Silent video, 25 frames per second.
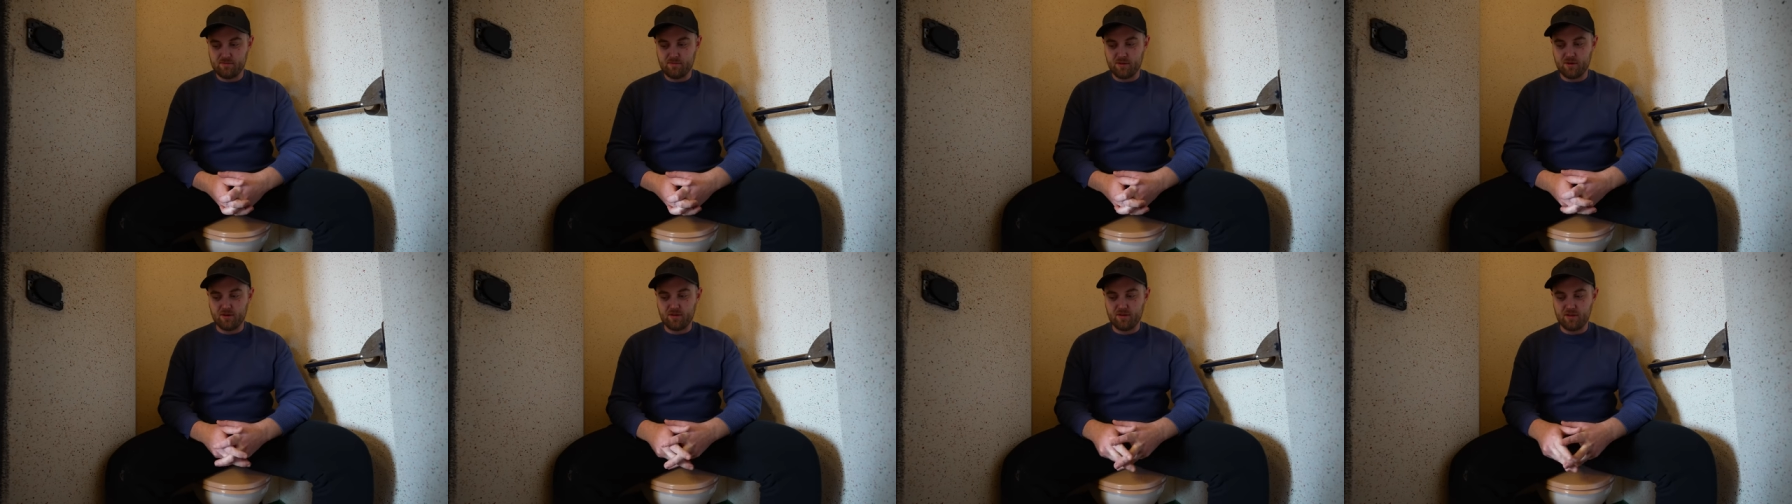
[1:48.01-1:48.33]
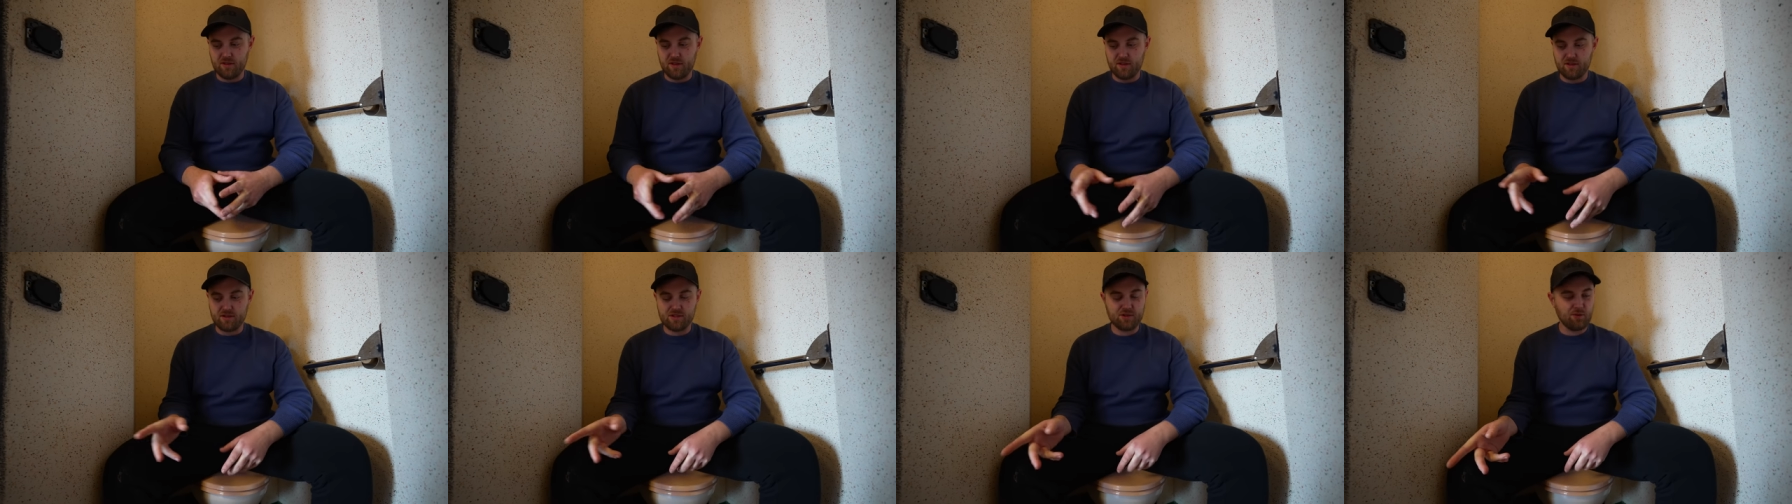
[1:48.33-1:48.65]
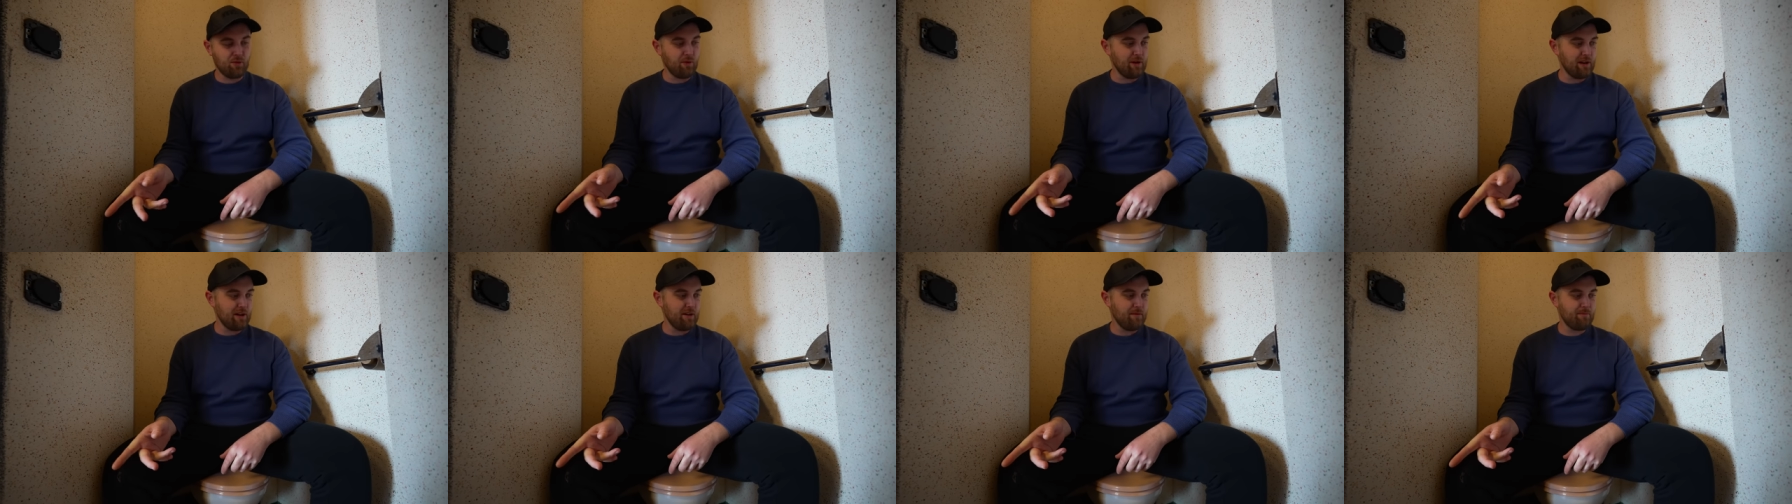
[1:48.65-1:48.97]
put the
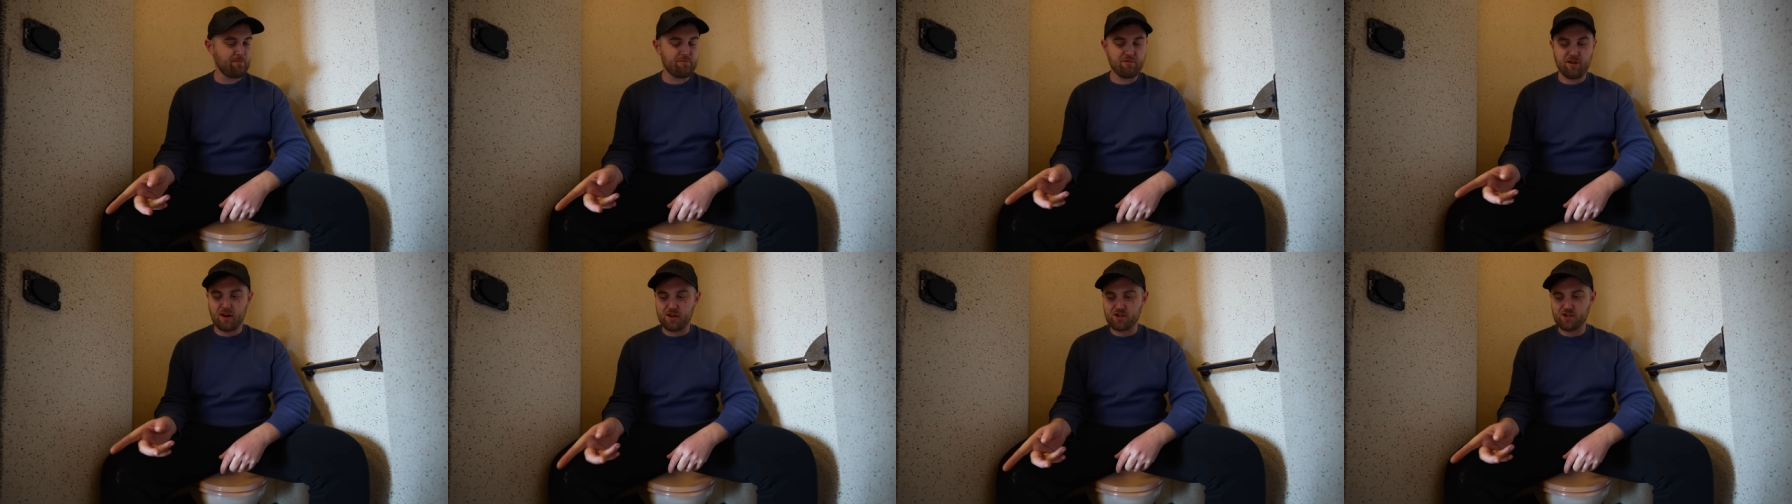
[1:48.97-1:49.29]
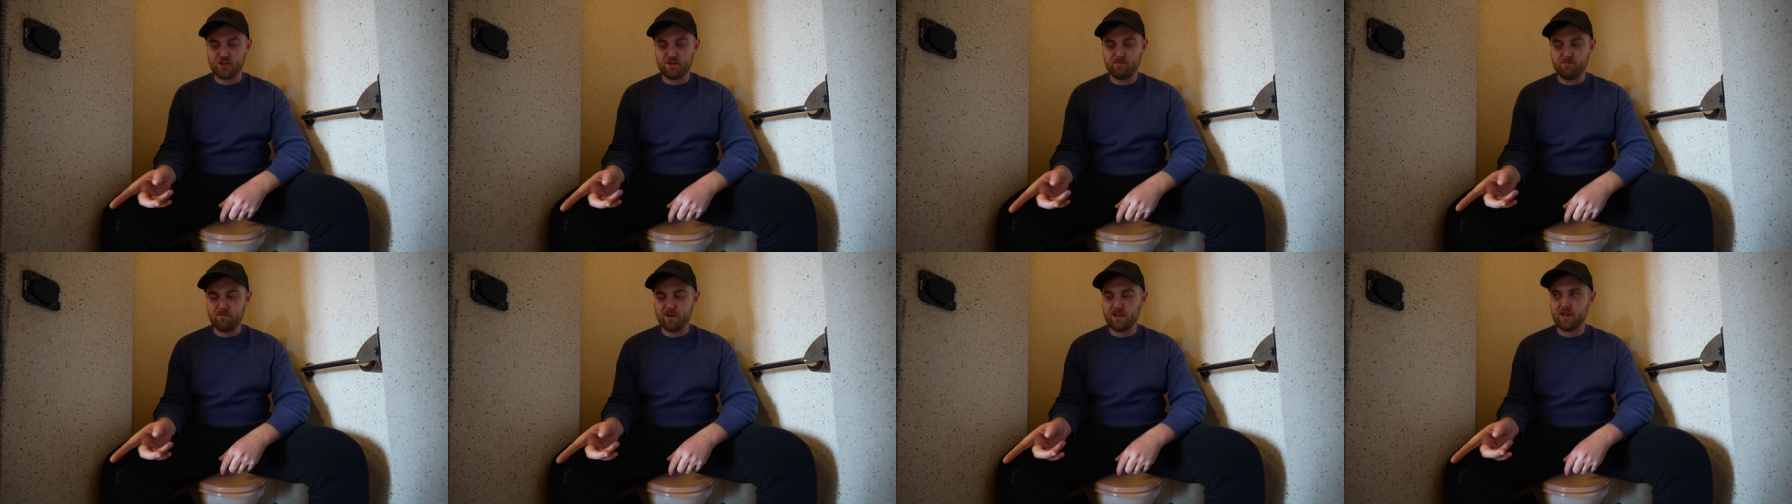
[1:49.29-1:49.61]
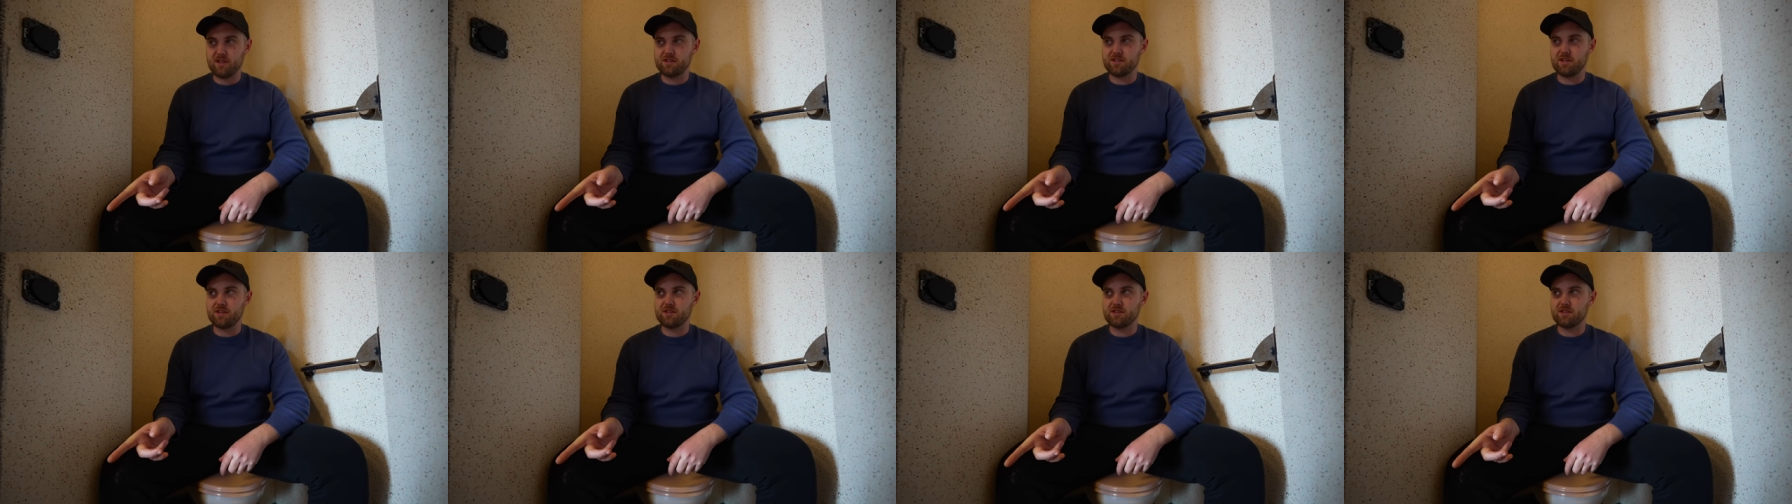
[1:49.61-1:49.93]
toilet brush in
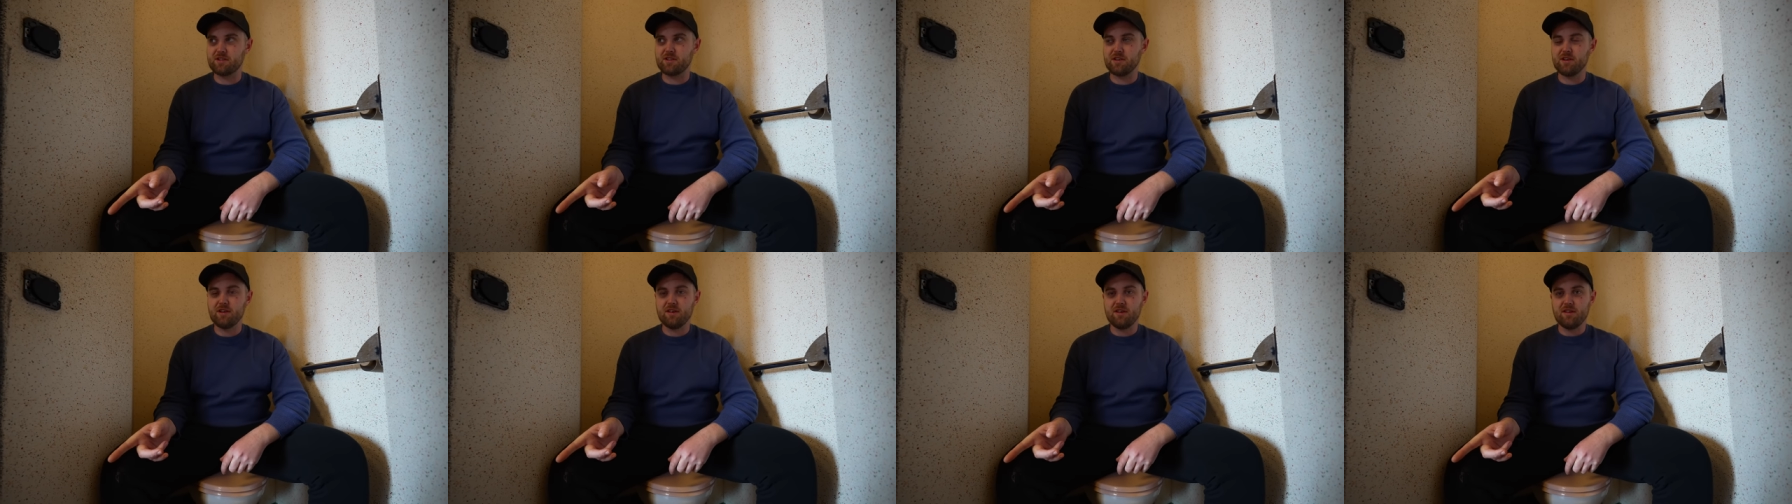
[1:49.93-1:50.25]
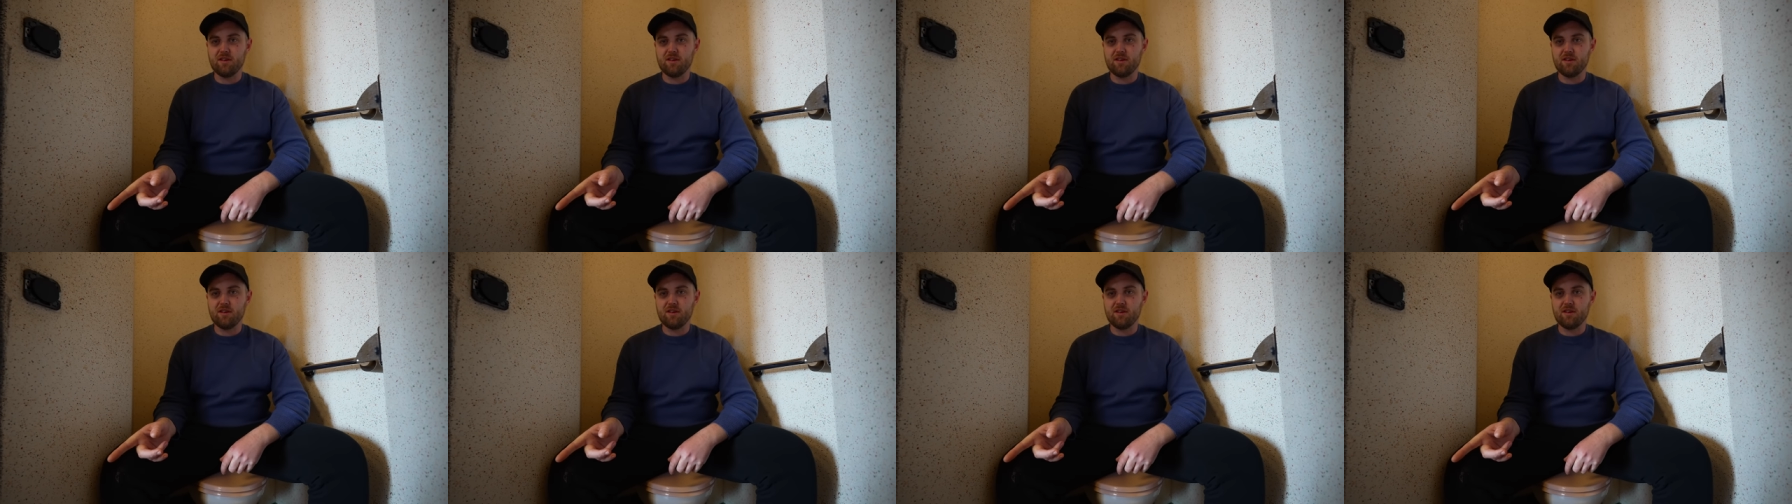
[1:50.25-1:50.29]
because it's